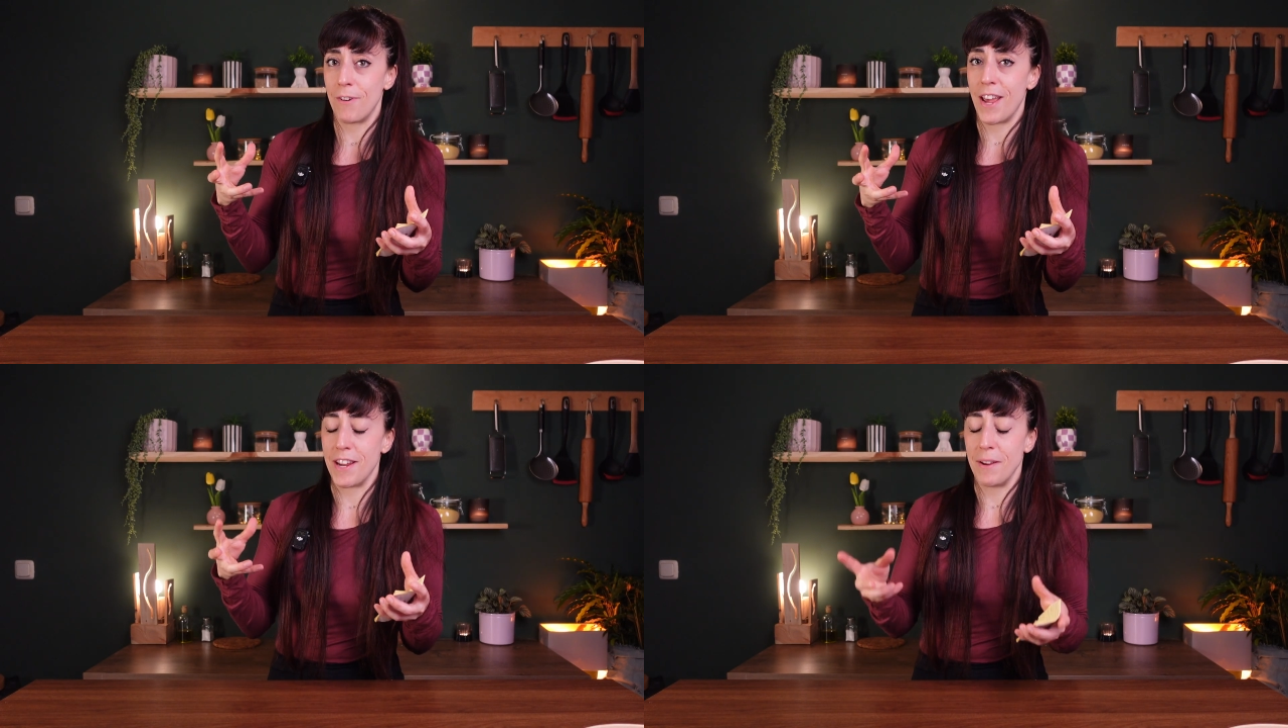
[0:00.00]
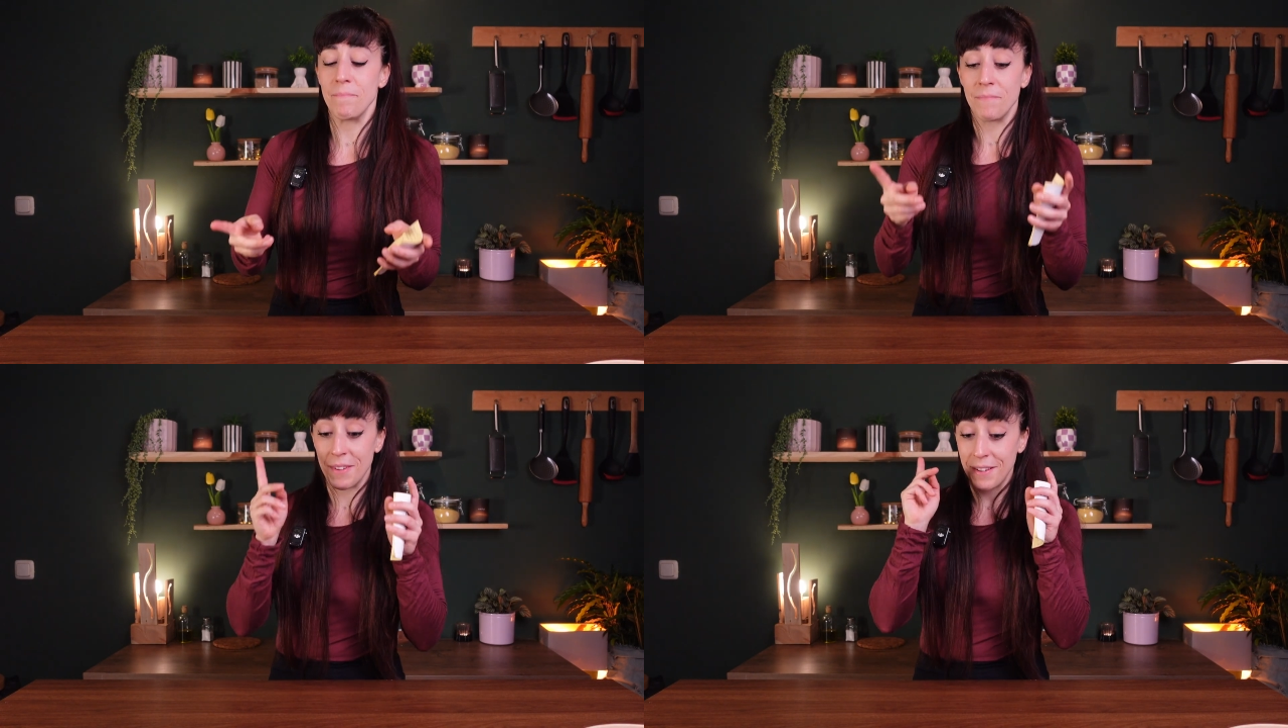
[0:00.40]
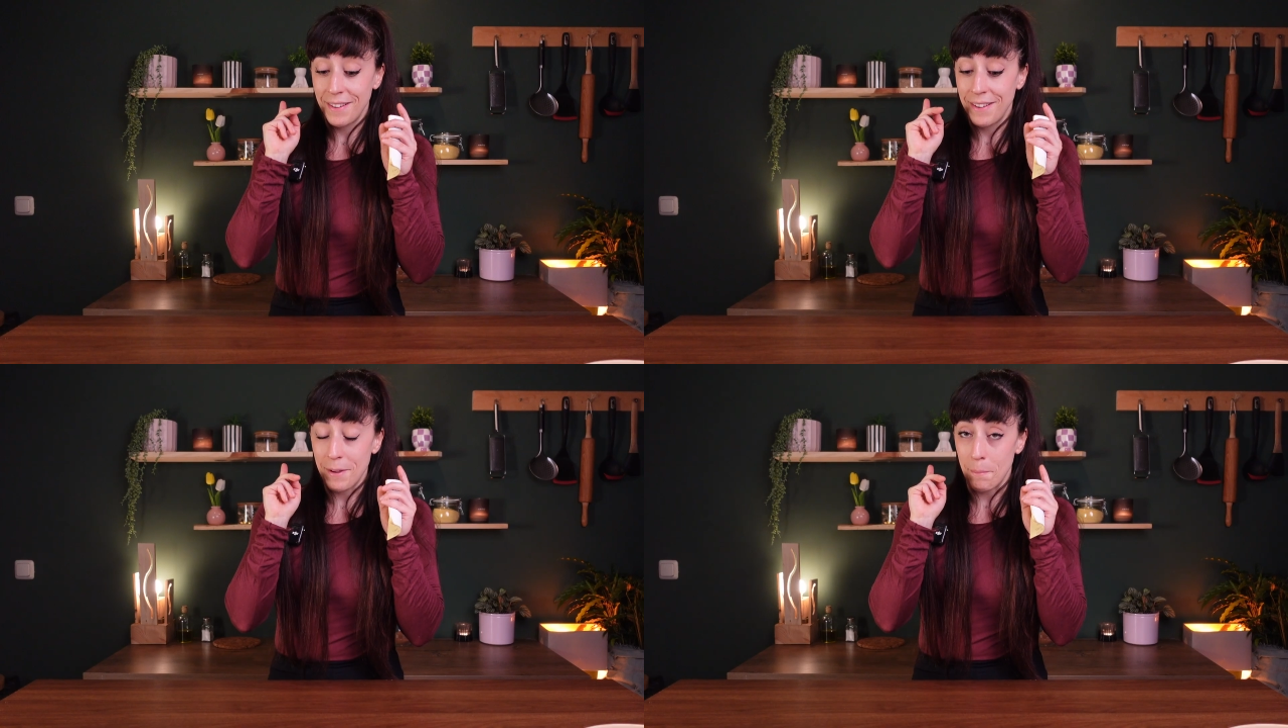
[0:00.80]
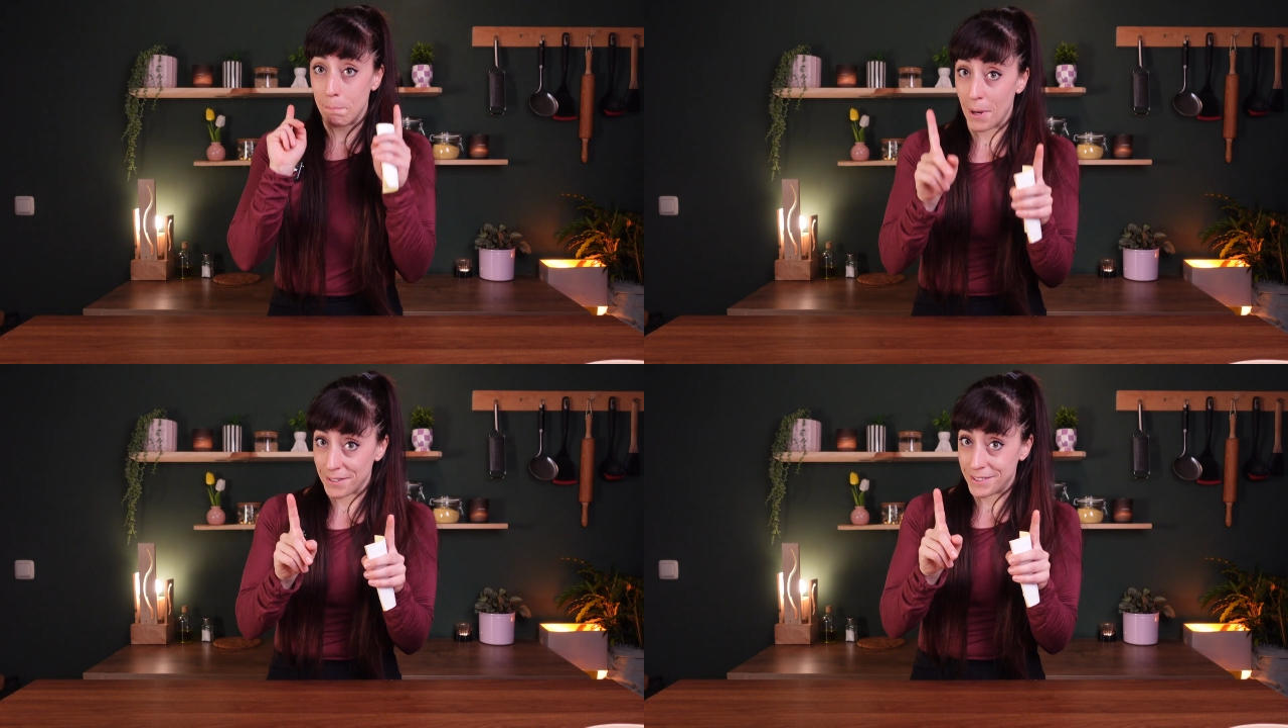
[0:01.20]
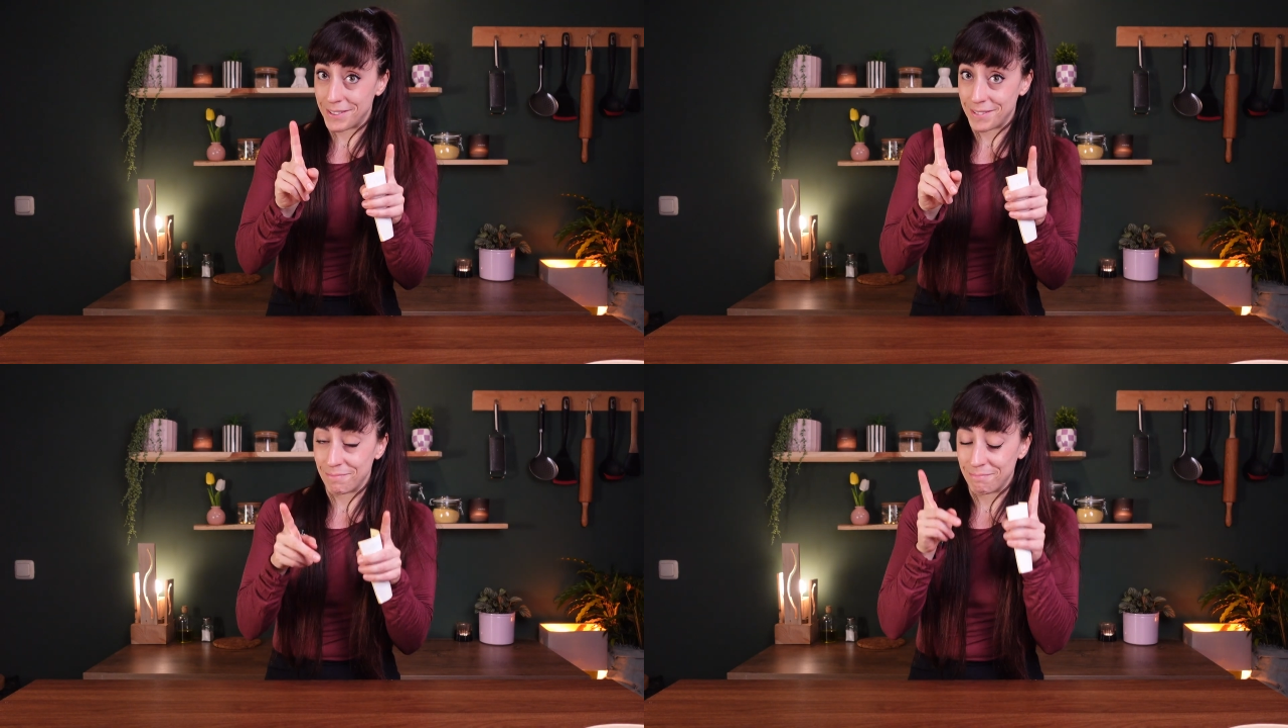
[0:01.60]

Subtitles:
fatty. But